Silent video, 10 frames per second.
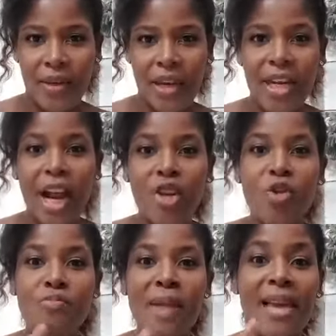Now,
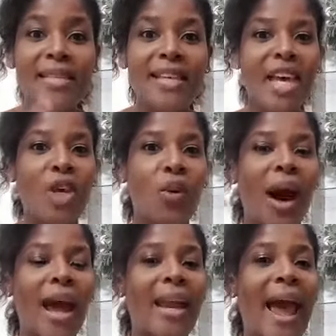you may say you
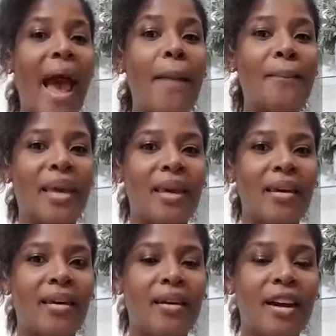are unhappy,
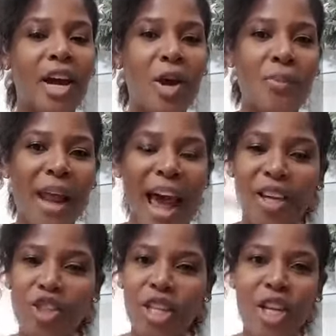but
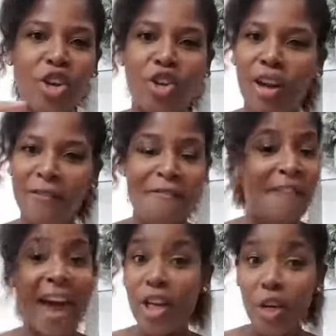actually, you're not
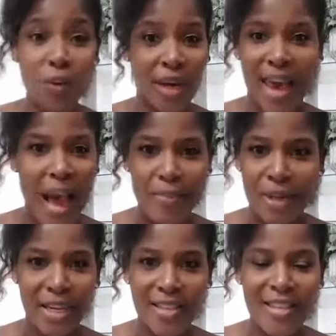valuing
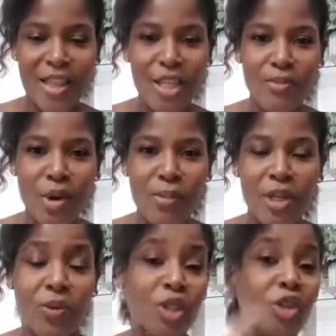happiness in this
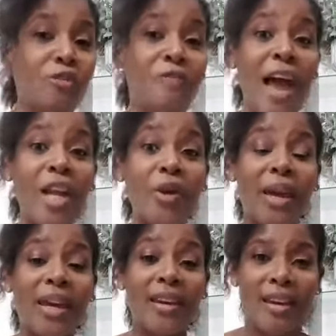moment. What you're
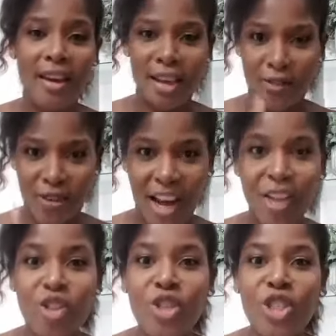valuing is
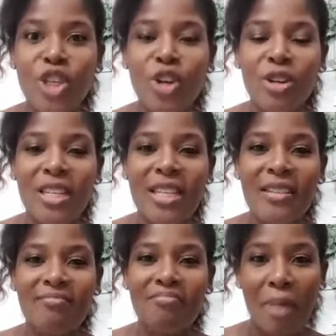financial
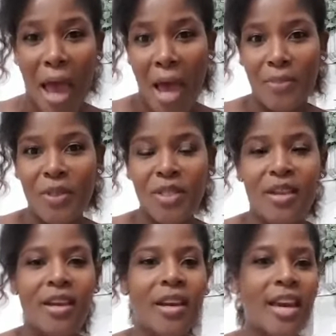security, perhaps,
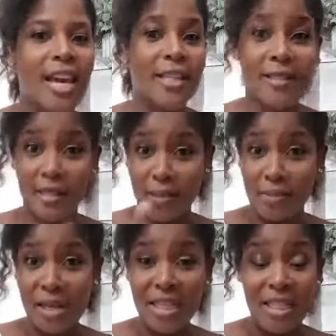is
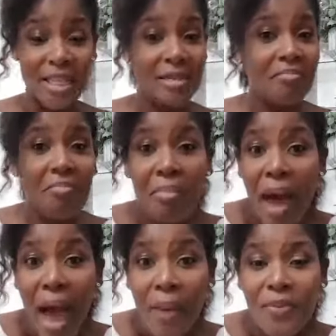stability,
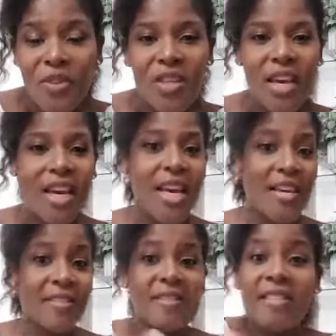perhaps,
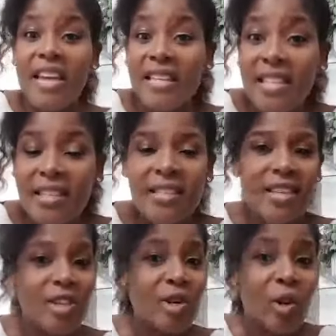is status,
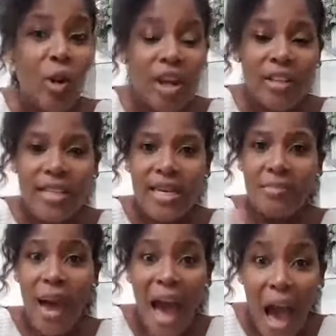is loyalty,
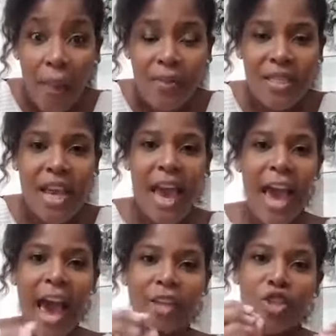perhaps.
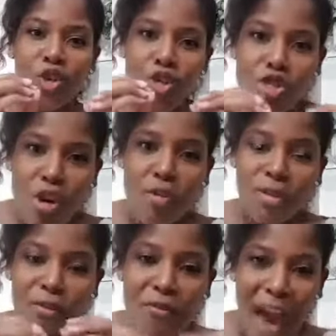And so,
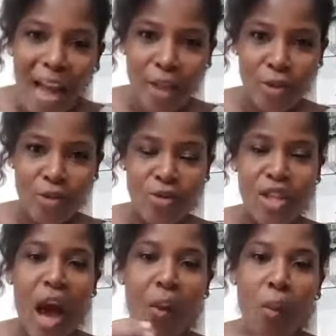those
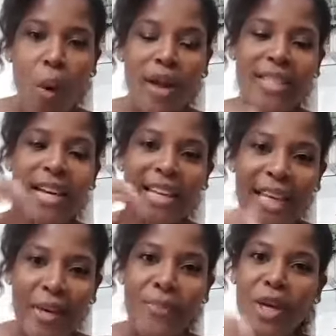values are what are
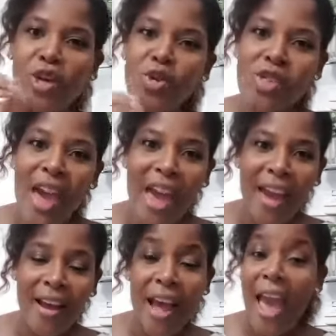keeping you there.
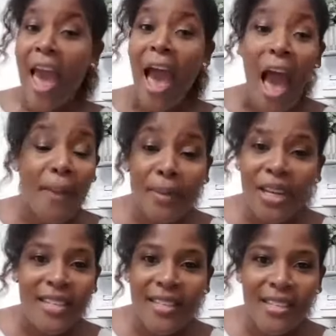
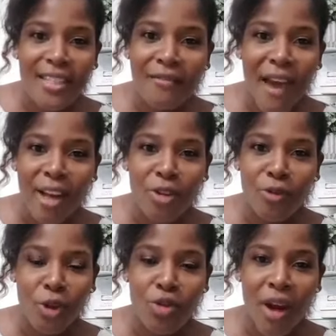Happiness isn't a value
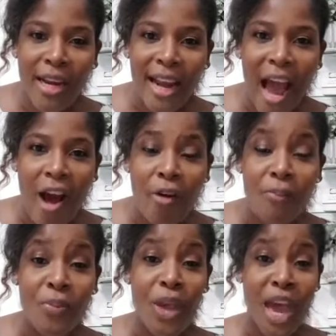for you right now.
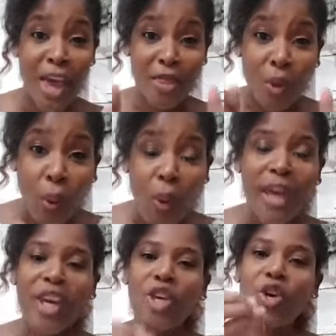And the
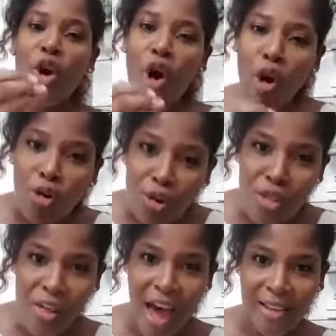quicker you
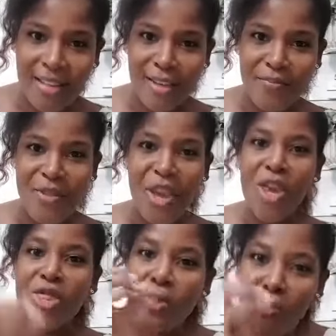own that,
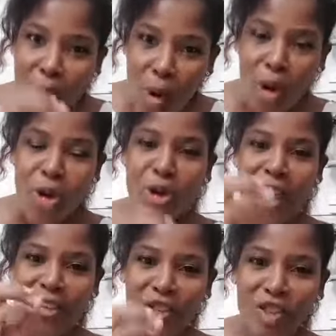the more you
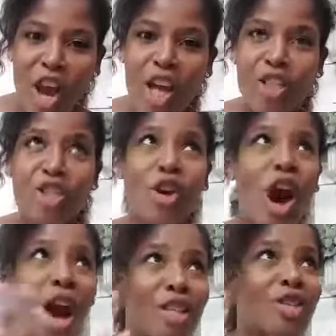can start to
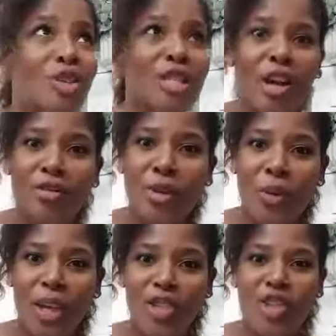ask yourself the
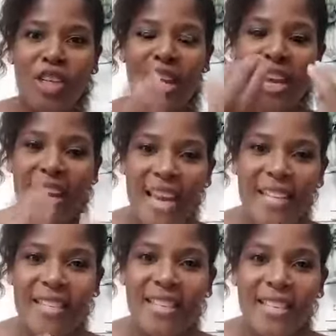question,
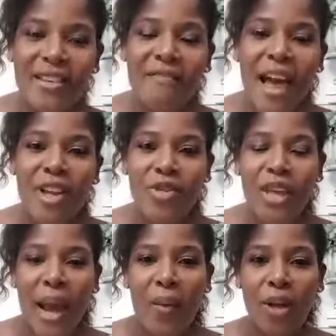is this the value
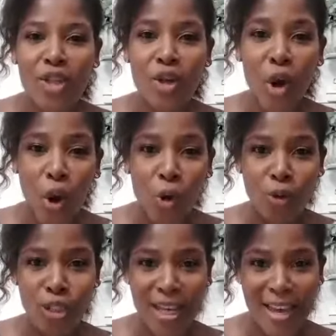that I want to
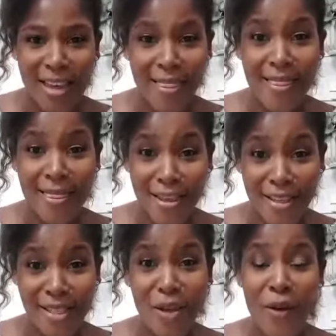hold in
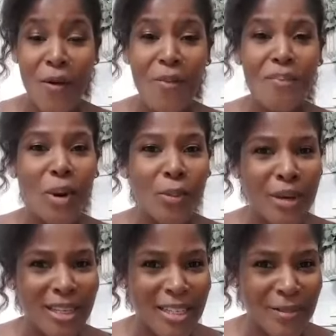this
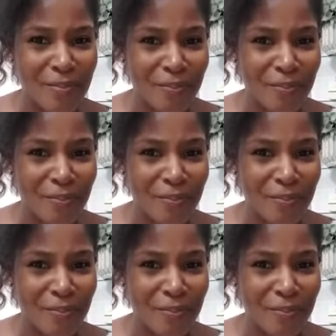moment?